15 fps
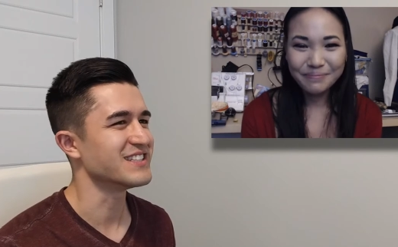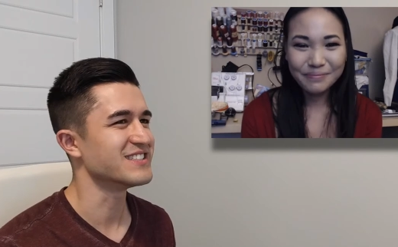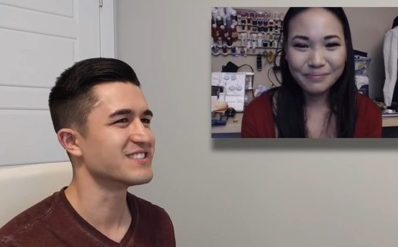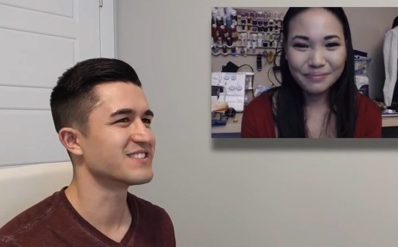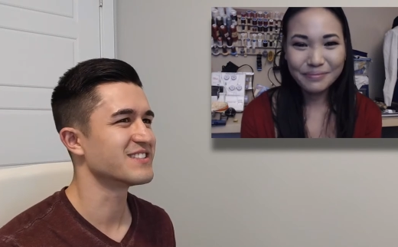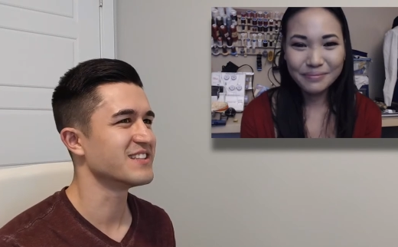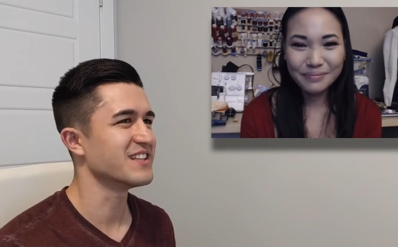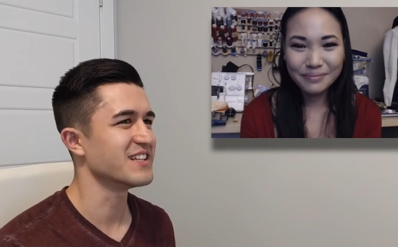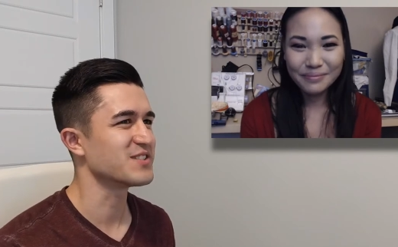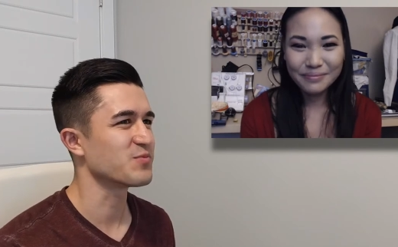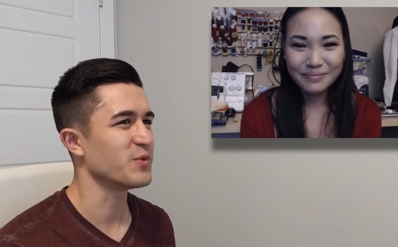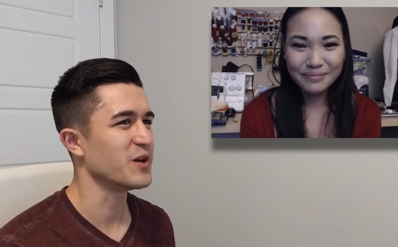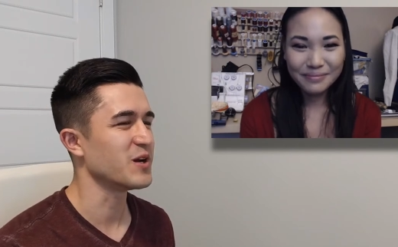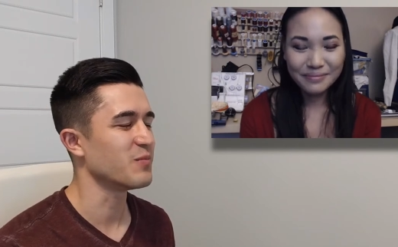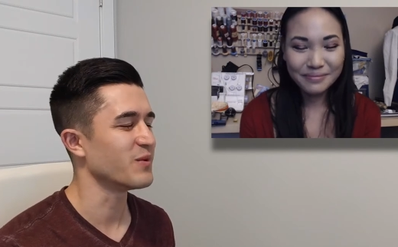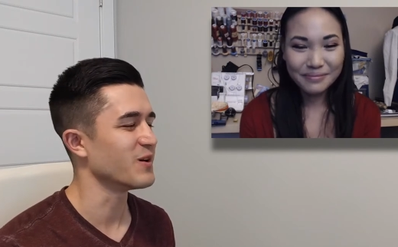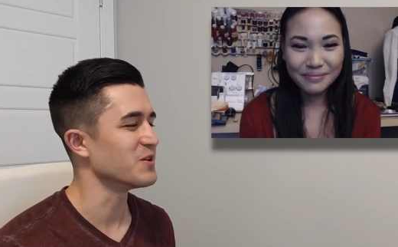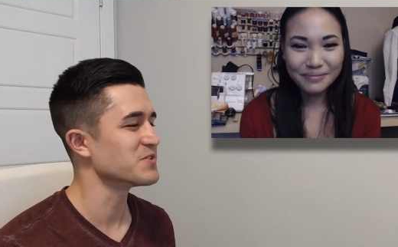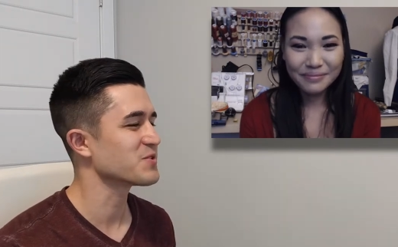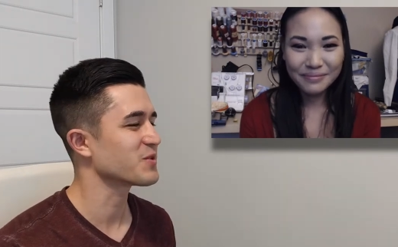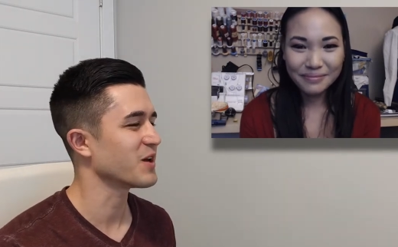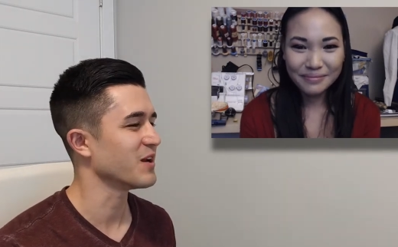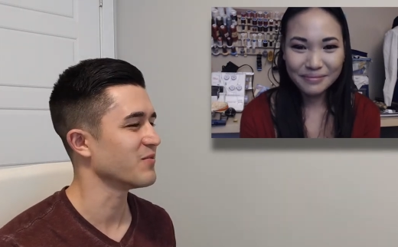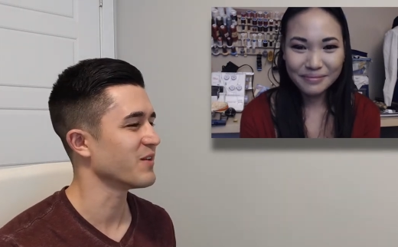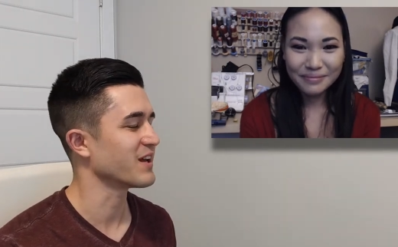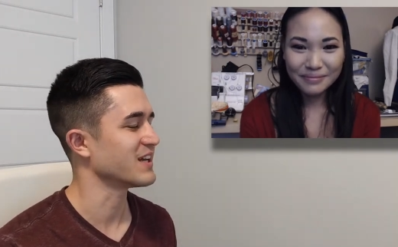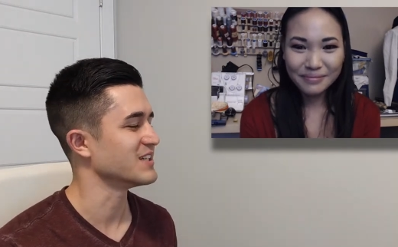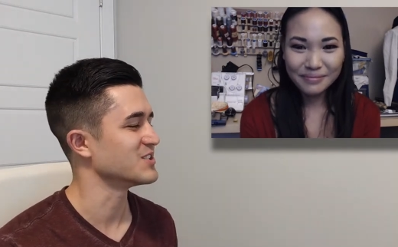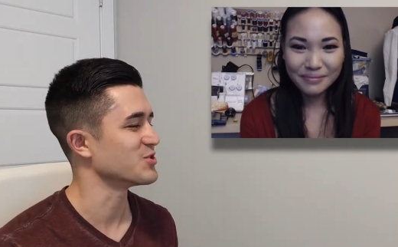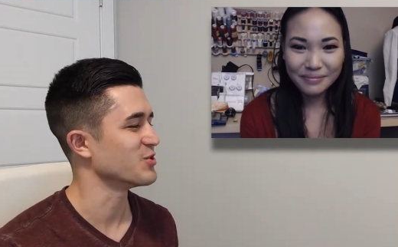Speaker 1: That's that's weird, but also kind of
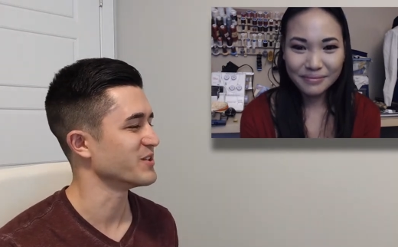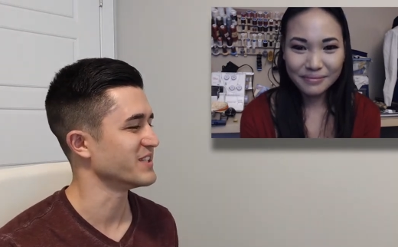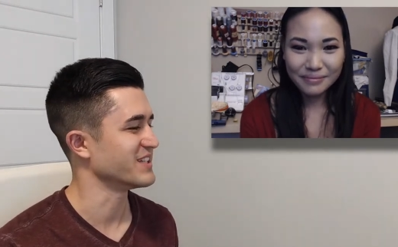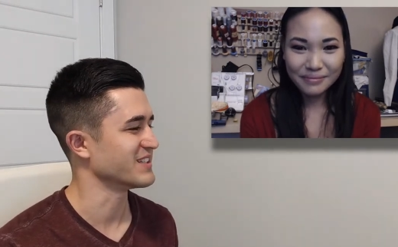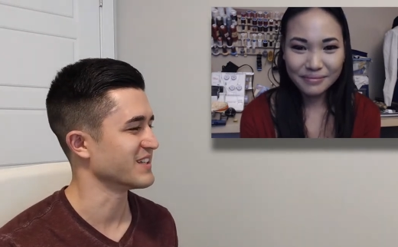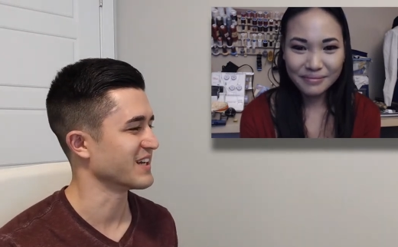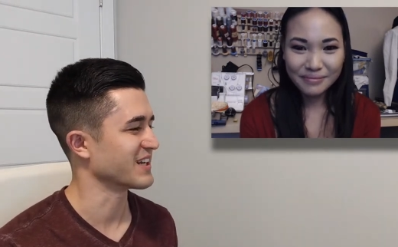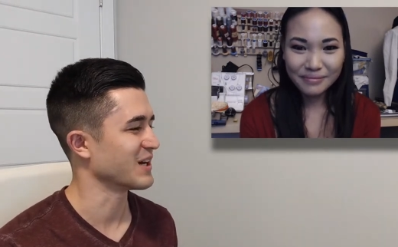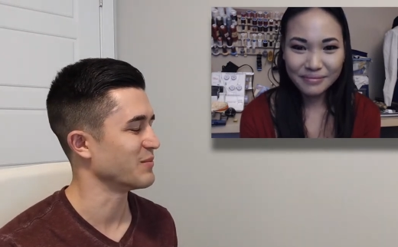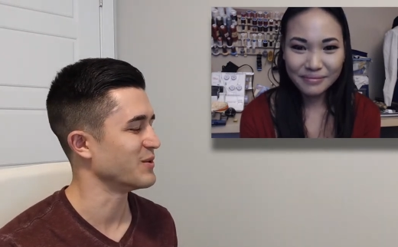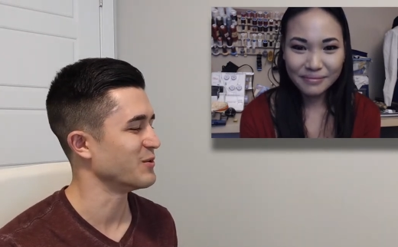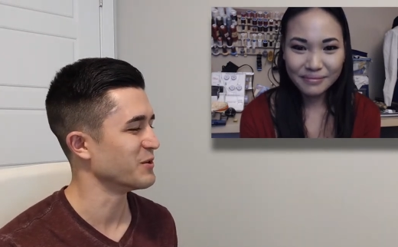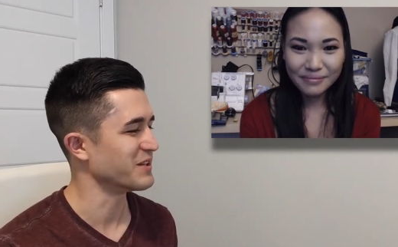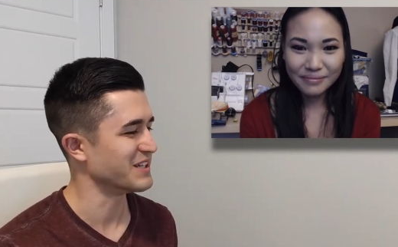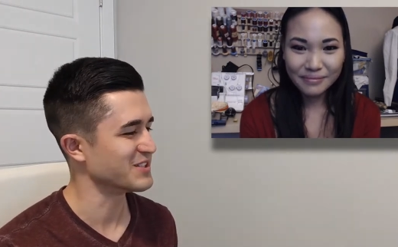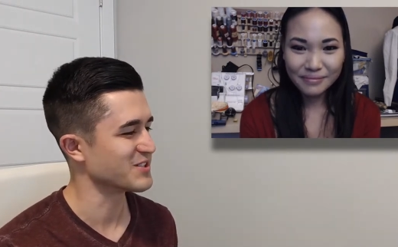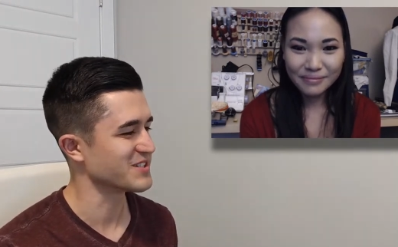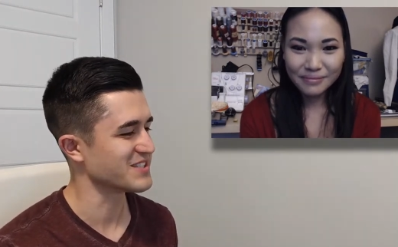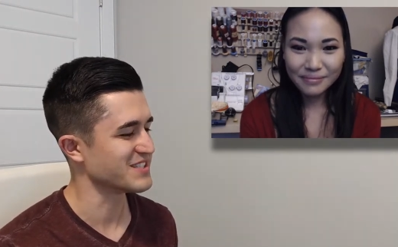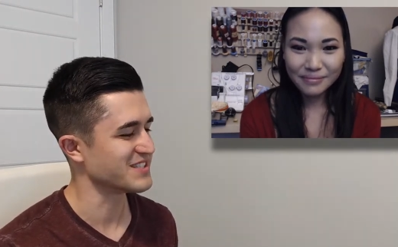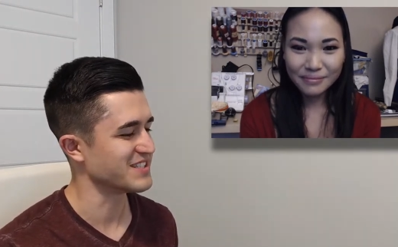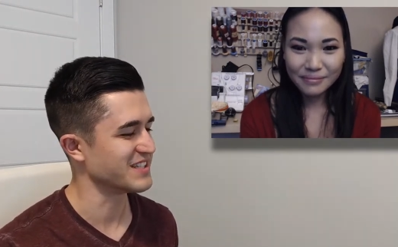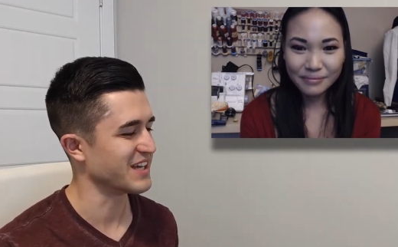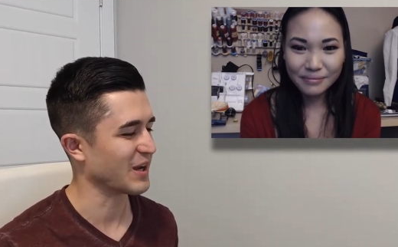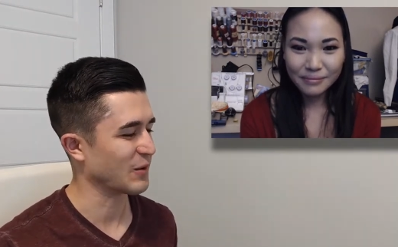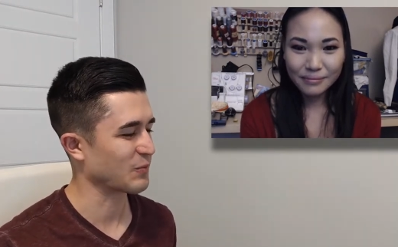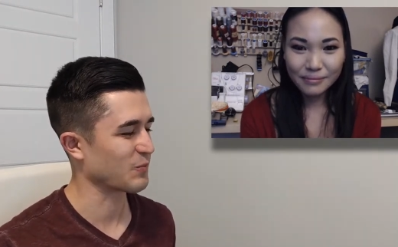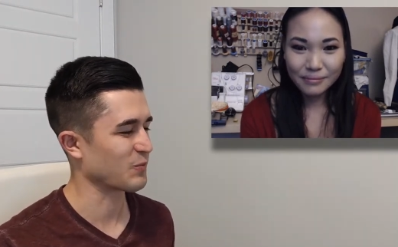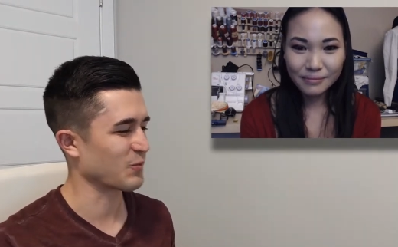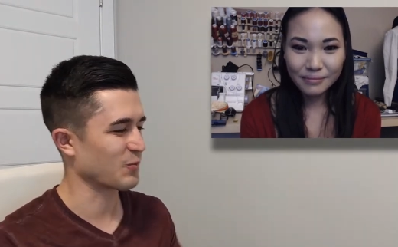like intriguing. Like, I'd be really interested to see like
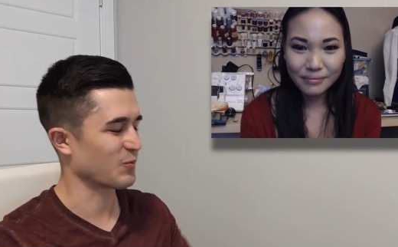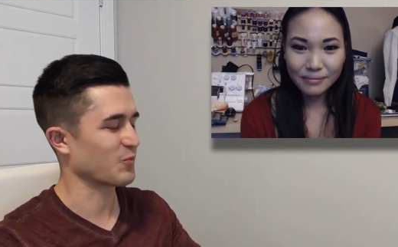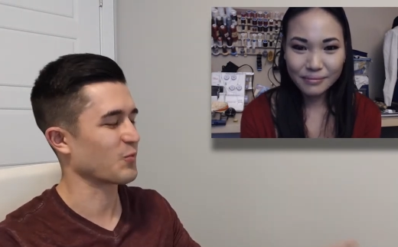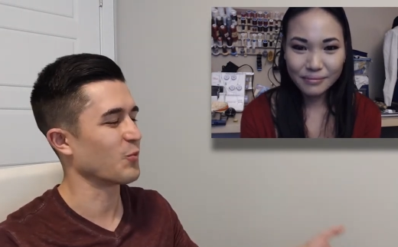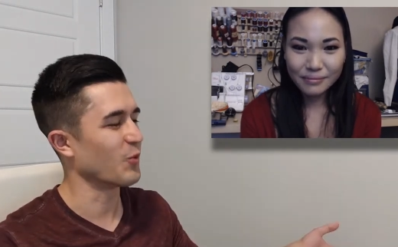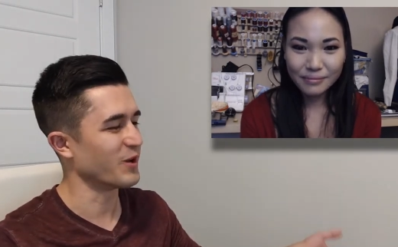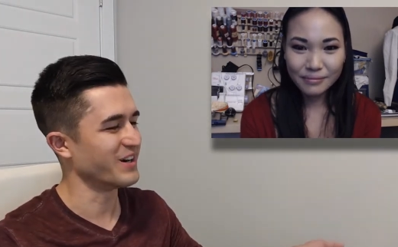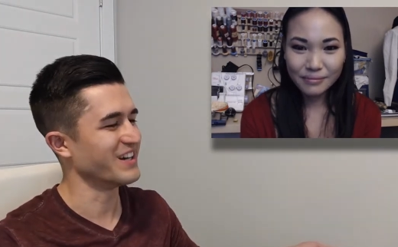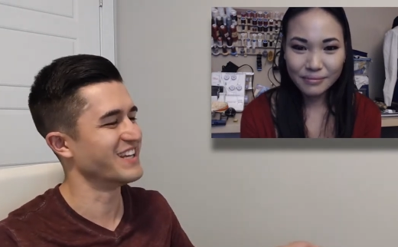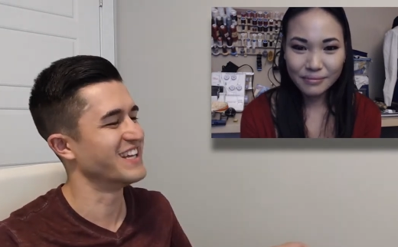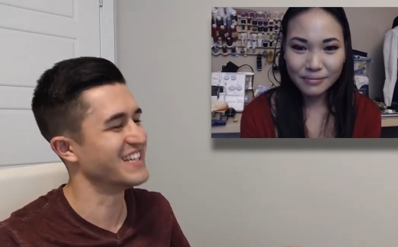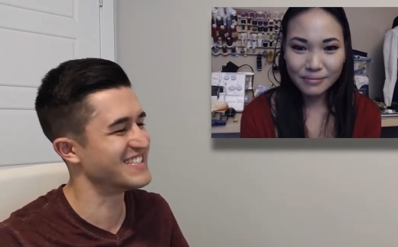what it